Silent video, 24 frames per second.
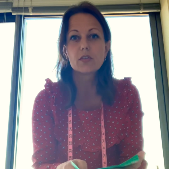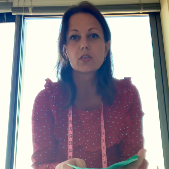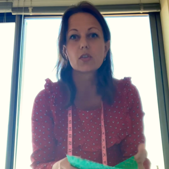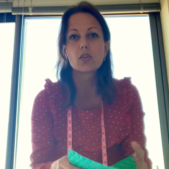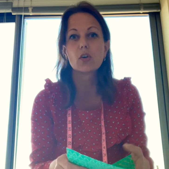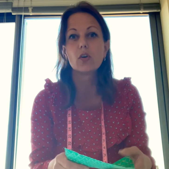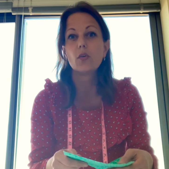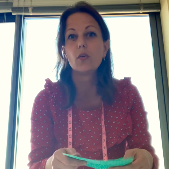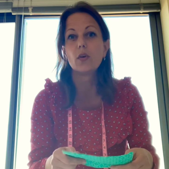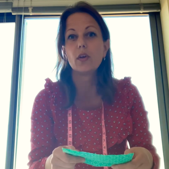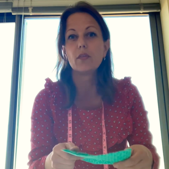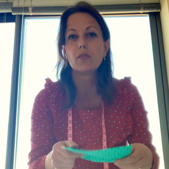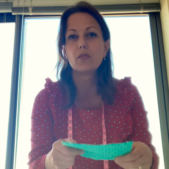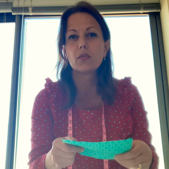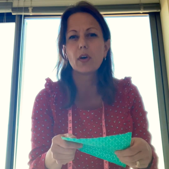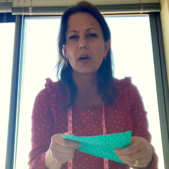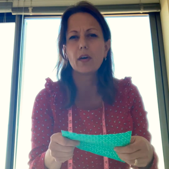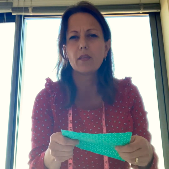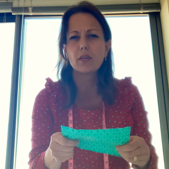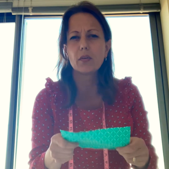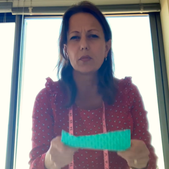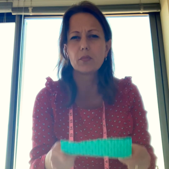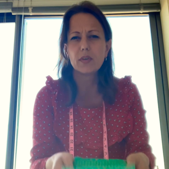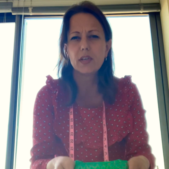So if you
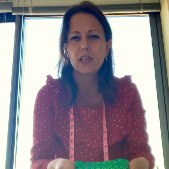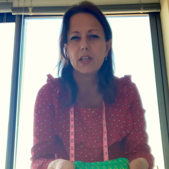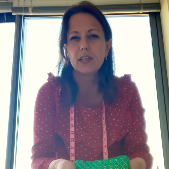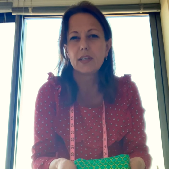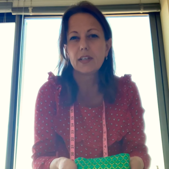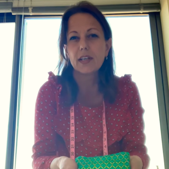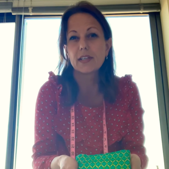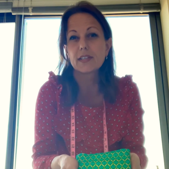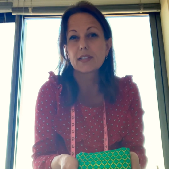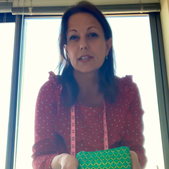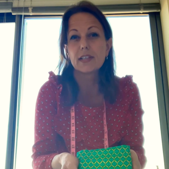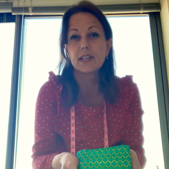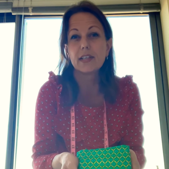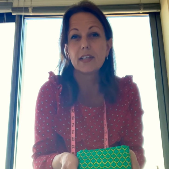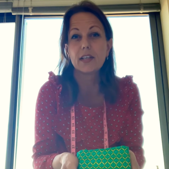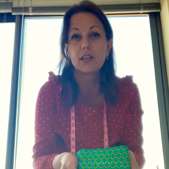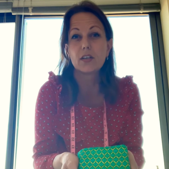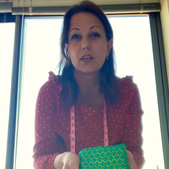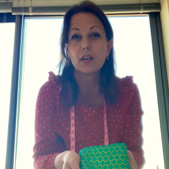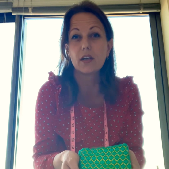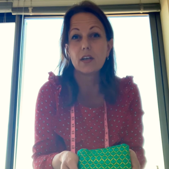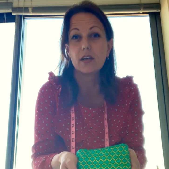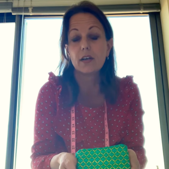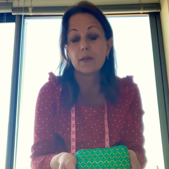have a really densely
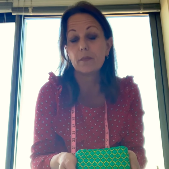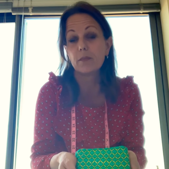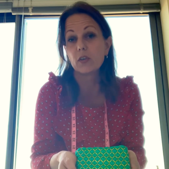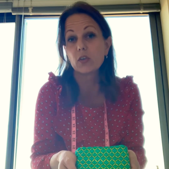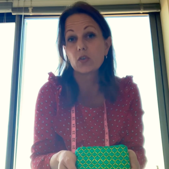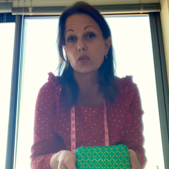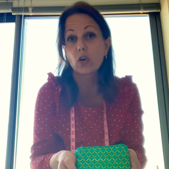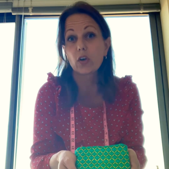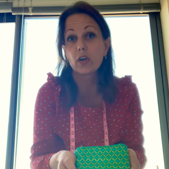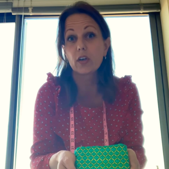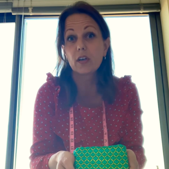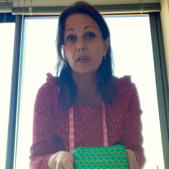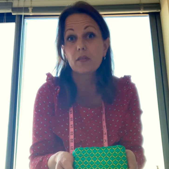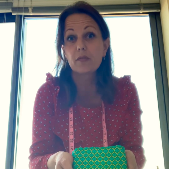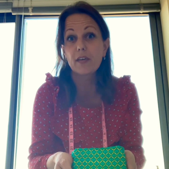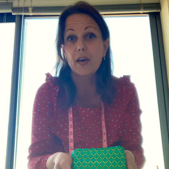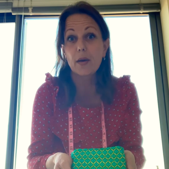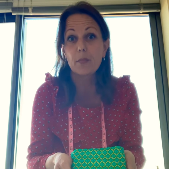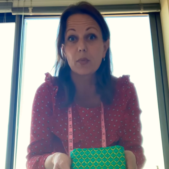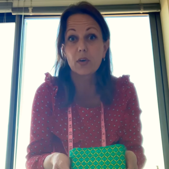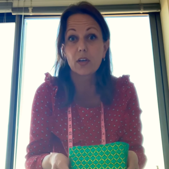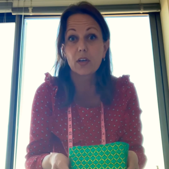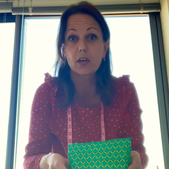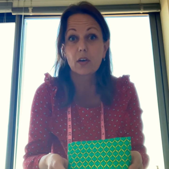knit shirting
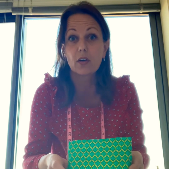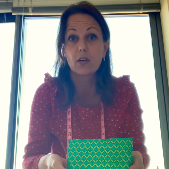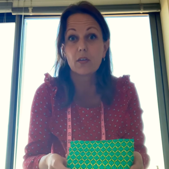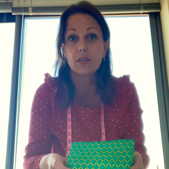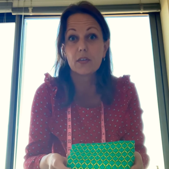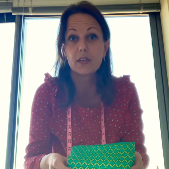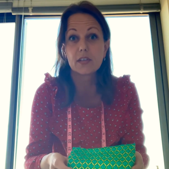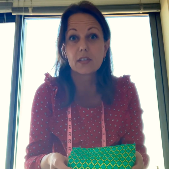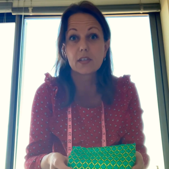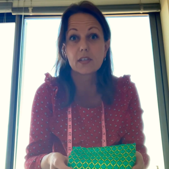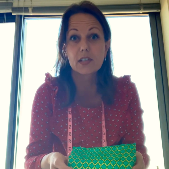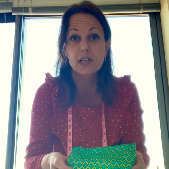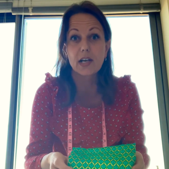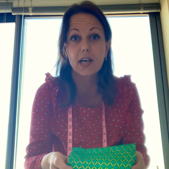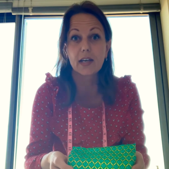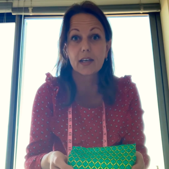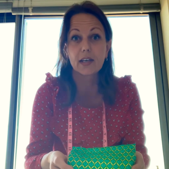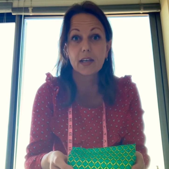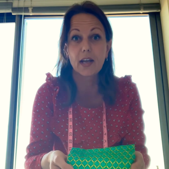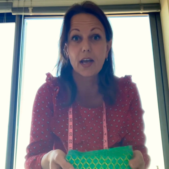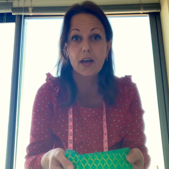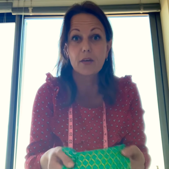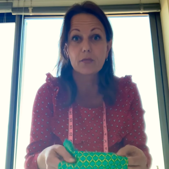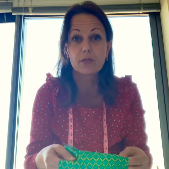fabric, or this is like
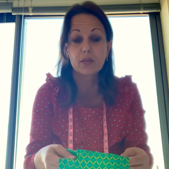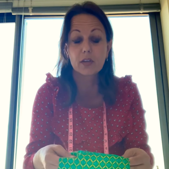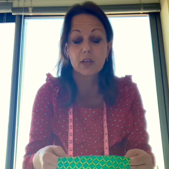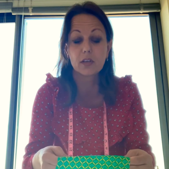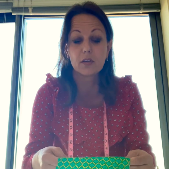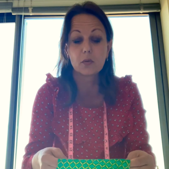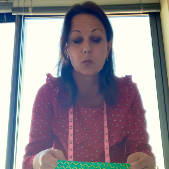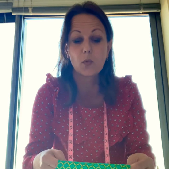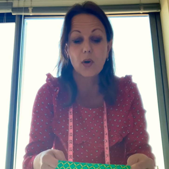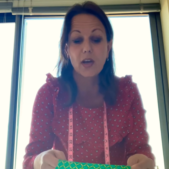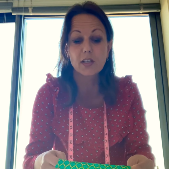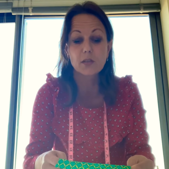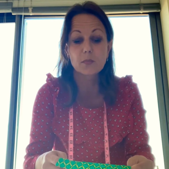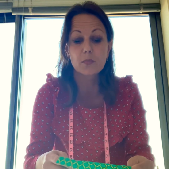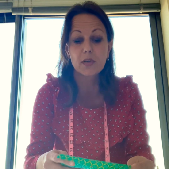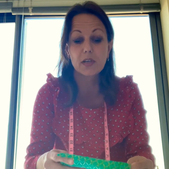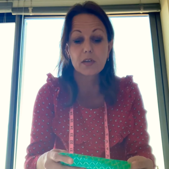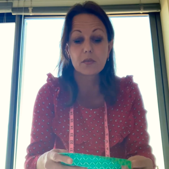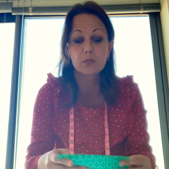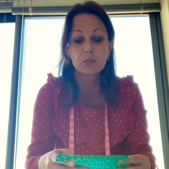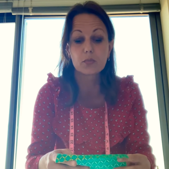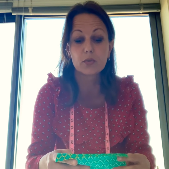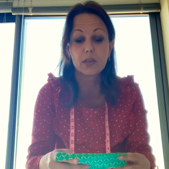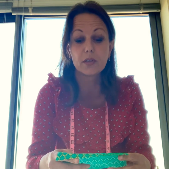an African wax
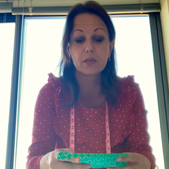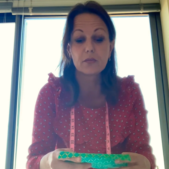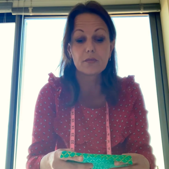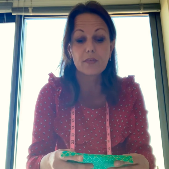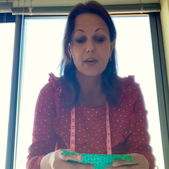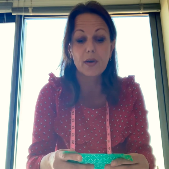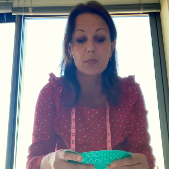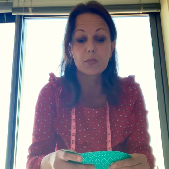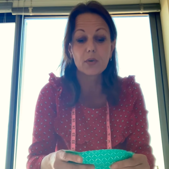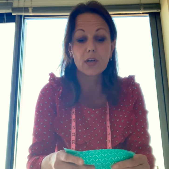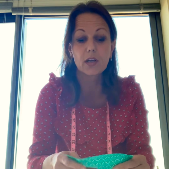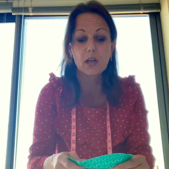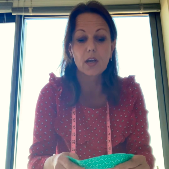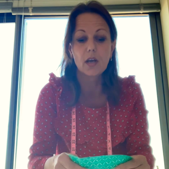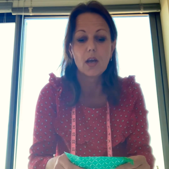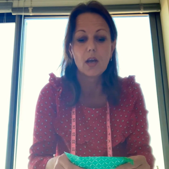print fabric,